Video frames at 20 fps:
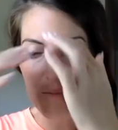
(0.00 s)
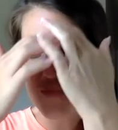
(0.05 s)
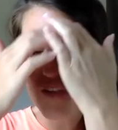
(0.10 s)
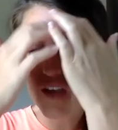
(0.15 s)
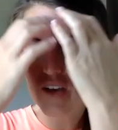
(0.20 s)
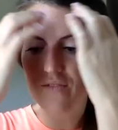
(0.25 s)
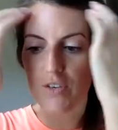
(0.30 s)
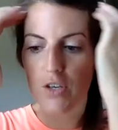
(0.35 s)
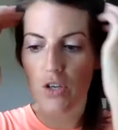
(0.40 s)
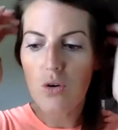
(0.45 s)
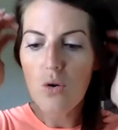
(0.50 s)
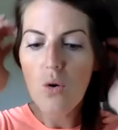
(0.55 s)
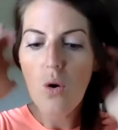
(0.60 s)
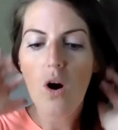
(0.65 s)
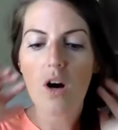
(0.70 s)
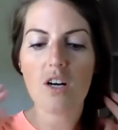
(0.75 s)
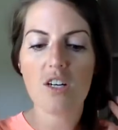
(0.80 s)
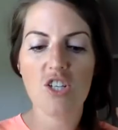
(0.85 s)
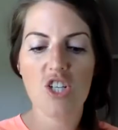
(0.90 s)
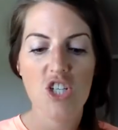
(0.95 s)
If you
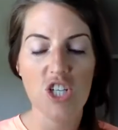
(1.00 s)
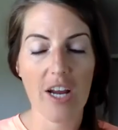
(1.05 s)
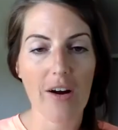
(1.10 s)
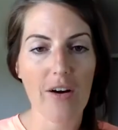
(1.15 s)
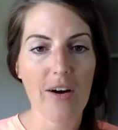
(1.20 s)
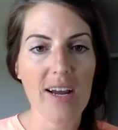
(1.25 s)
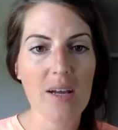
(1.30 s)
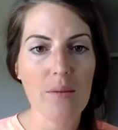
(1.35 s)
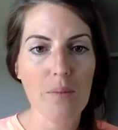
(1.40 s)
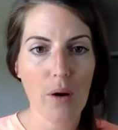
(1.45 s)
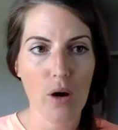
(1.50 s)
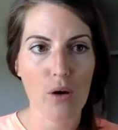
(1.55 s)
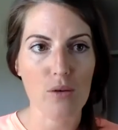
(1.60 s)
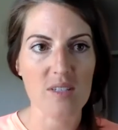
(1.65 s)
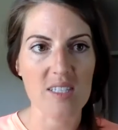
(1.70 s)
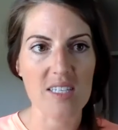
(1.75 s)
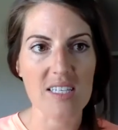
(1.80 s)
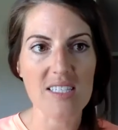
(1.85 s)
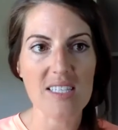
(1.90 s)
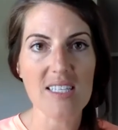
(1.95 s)
are sharing
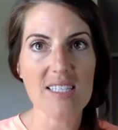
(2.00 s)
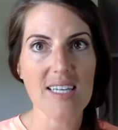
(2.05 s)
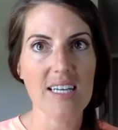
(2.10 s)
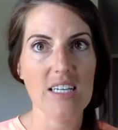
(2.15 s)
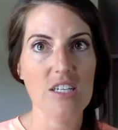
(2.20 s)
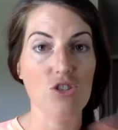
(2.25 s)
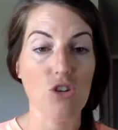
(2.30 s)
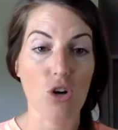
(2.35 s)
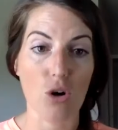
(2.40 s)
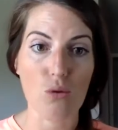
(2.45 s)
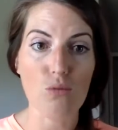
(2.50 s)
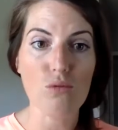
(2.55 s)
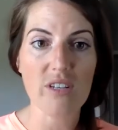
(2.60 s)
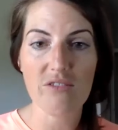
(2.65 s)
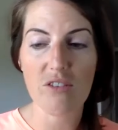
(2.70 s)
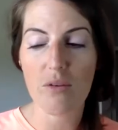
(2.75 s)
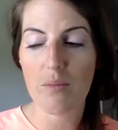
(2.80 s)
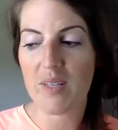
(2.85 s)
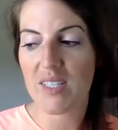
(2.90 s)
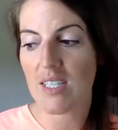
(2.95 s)
posts, this is a don't
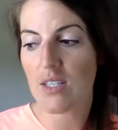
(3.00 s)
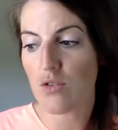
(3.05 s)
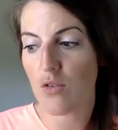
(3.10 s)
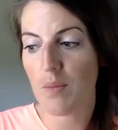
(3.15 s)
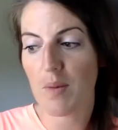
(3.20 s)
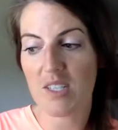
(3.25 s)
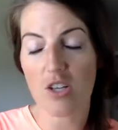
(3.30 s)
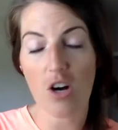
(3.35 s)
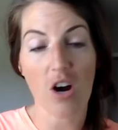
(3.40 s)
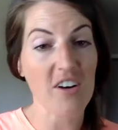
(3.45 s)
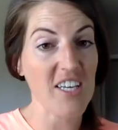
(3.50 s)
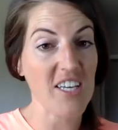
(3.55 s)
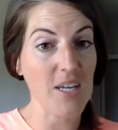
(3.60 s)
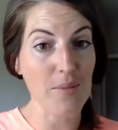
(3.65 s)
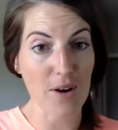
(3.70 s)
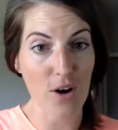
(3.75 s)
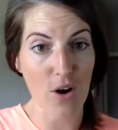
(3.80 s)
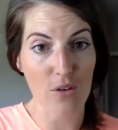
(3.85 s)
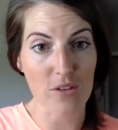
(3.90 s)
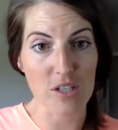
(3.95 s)
of the business. We've been talking
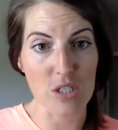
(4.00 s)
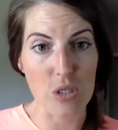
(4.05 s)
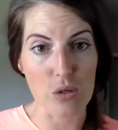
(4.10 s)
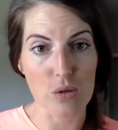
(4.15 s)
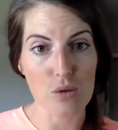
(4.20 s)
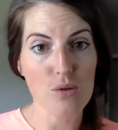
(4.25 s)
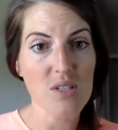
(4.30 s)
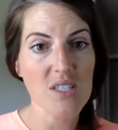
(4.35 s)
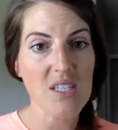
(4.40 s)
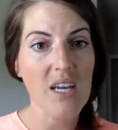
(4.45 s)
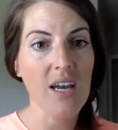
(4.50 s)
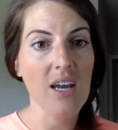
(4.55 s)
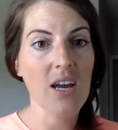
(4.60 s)
about all the do's.